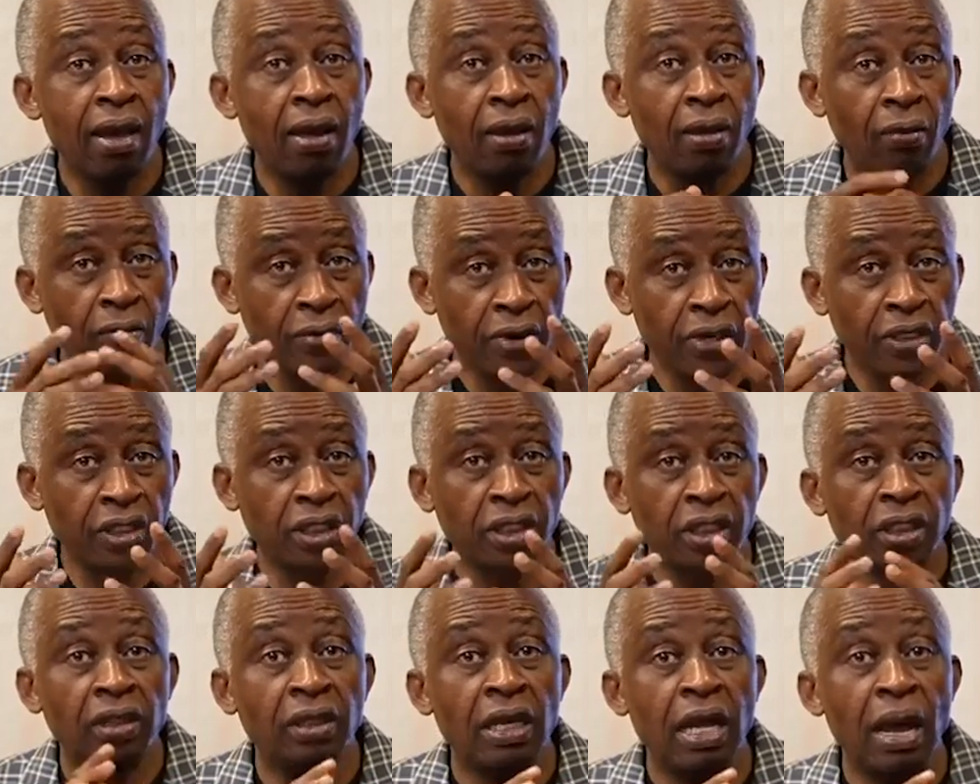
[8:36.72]

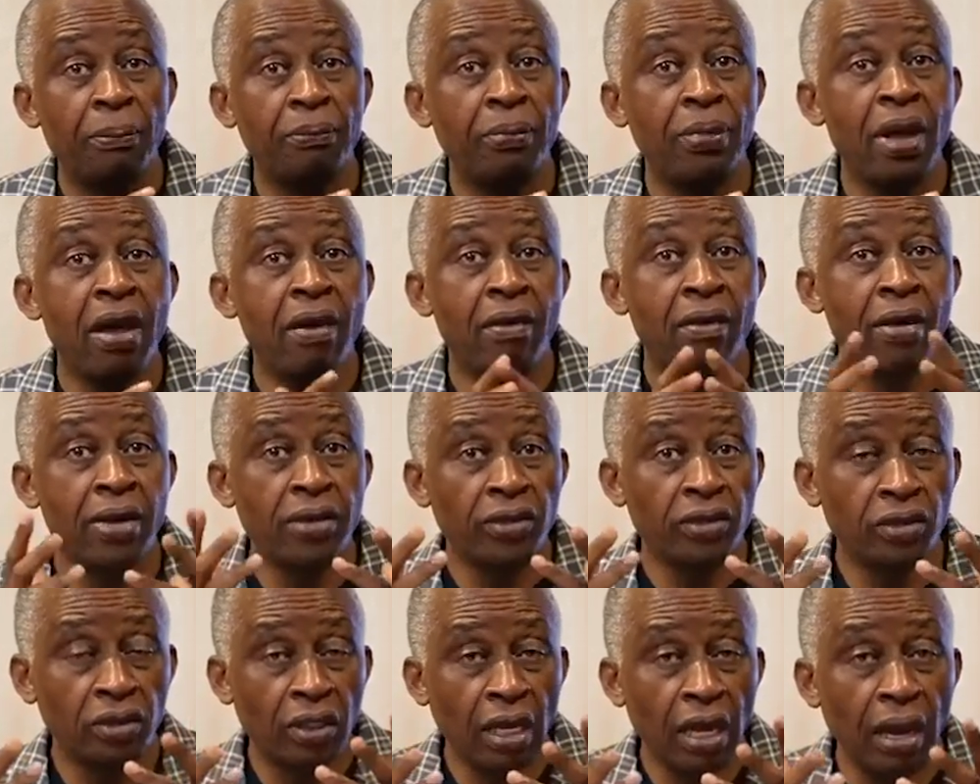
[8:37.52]
which their
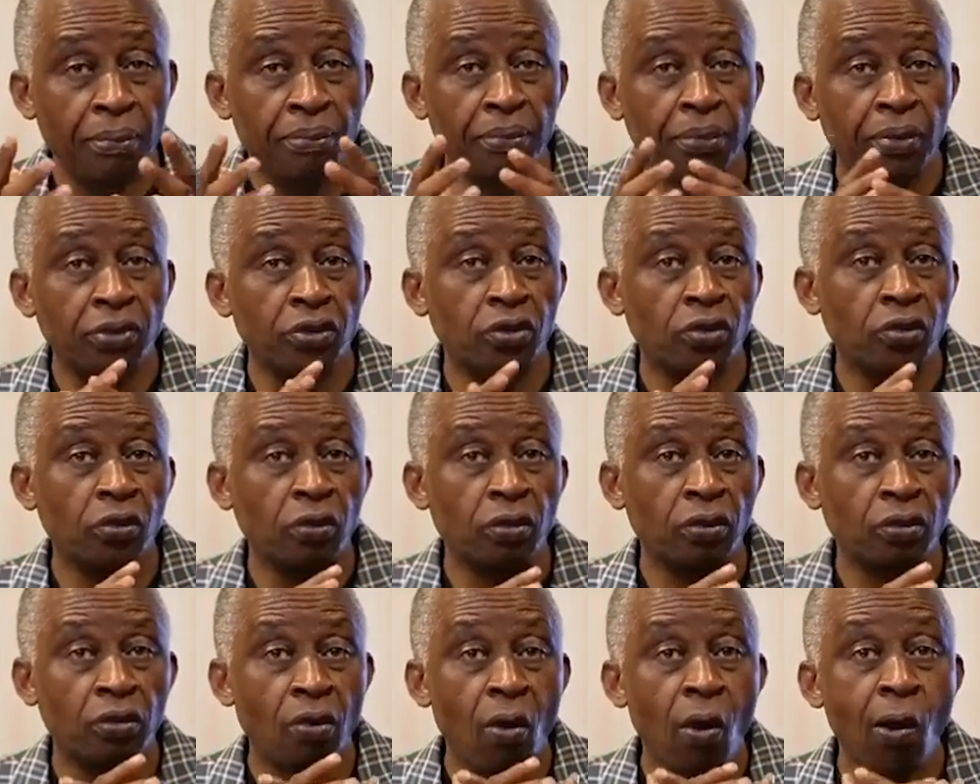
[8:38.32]
parents, Apostle
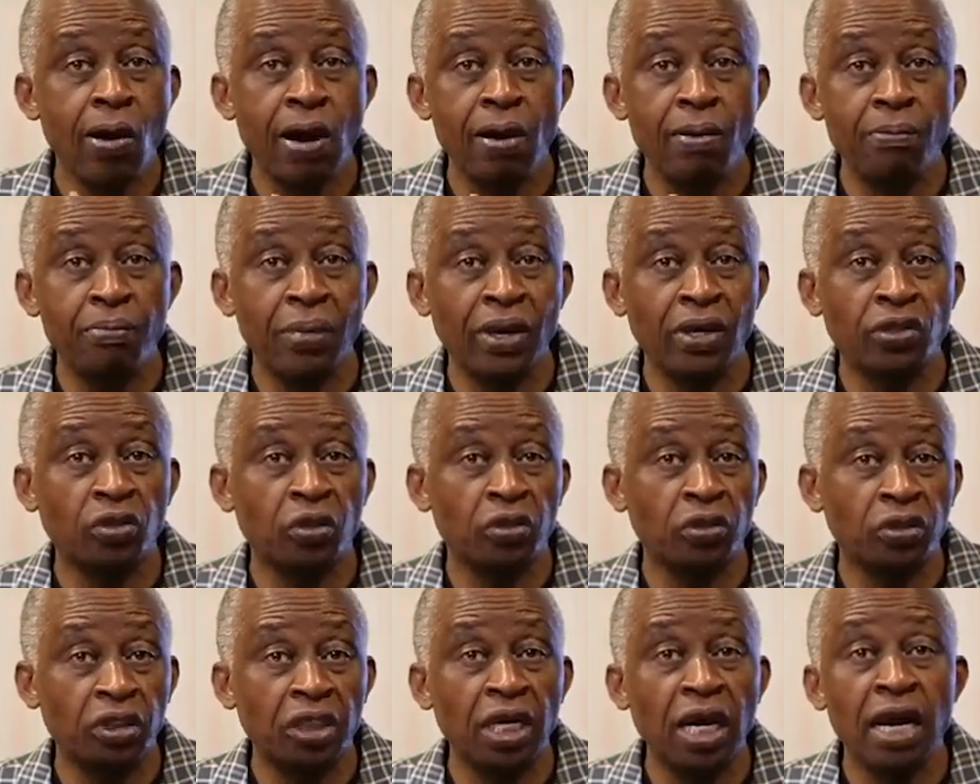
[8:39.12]
Ron and Pastor
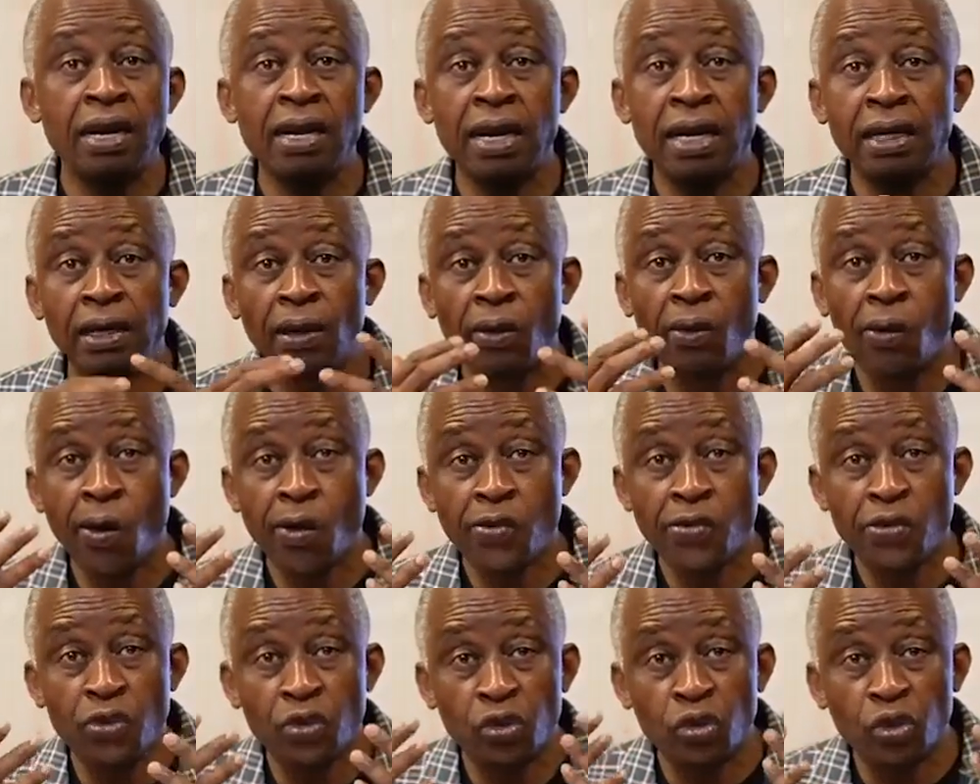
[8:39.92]
Janda, the Lord
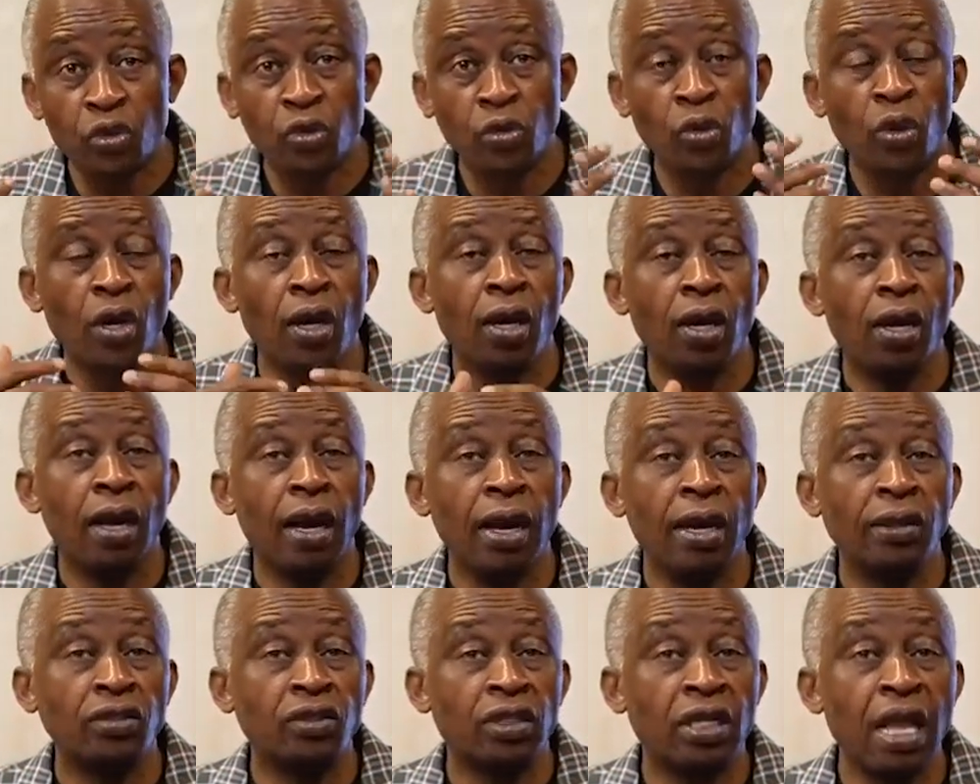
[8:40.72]
used to
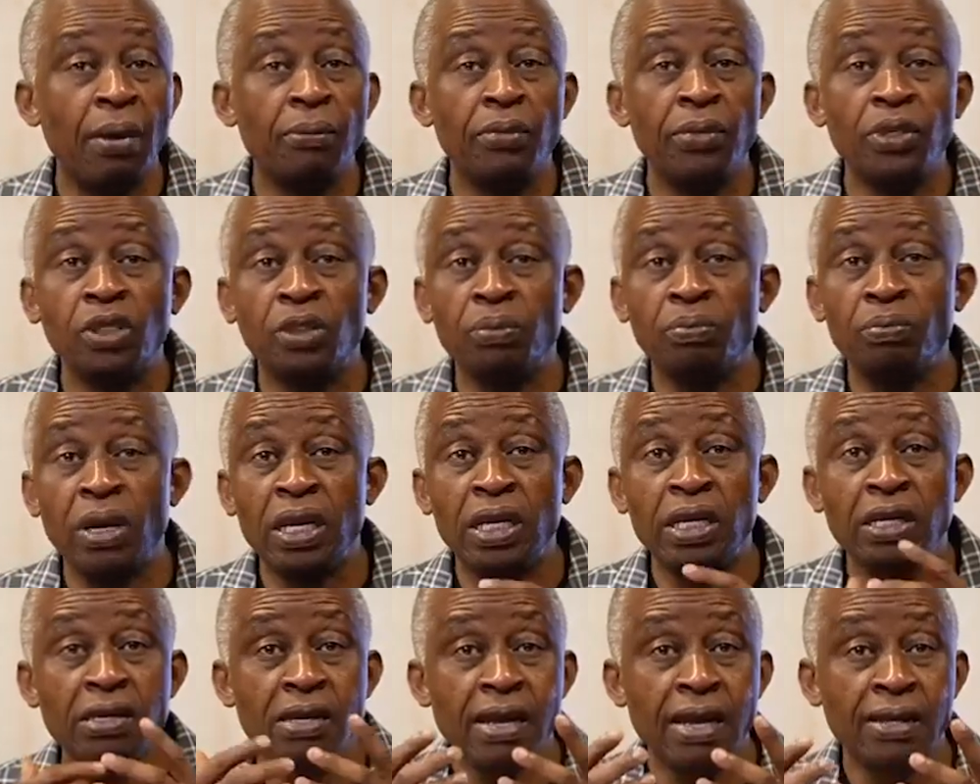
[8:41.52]
establish
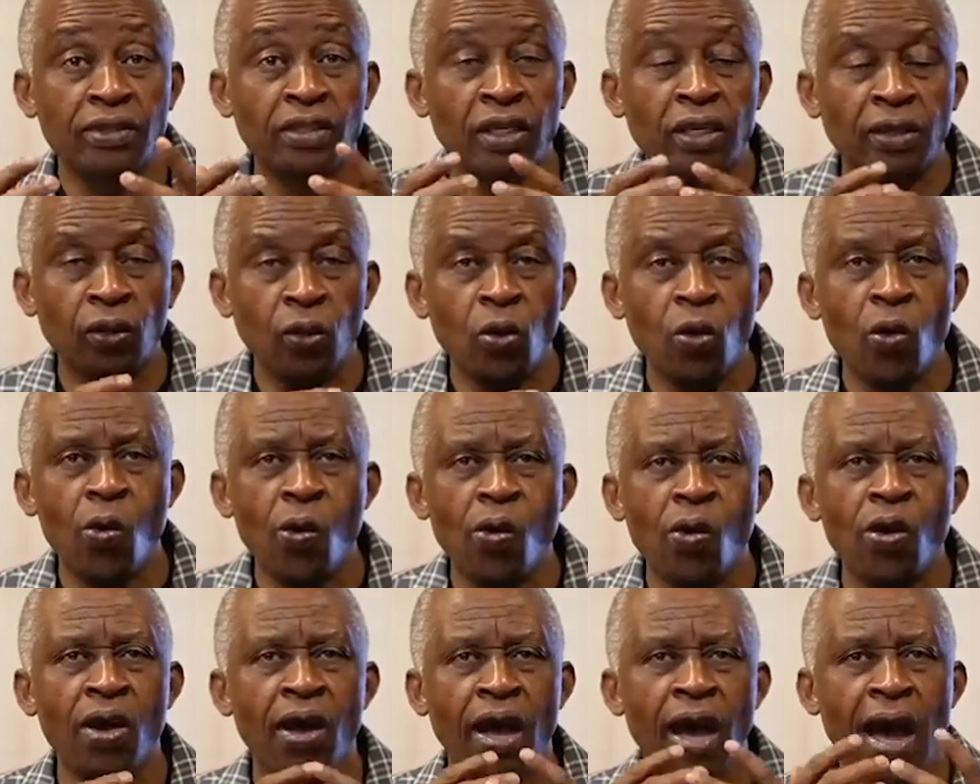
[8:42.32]
many years ago.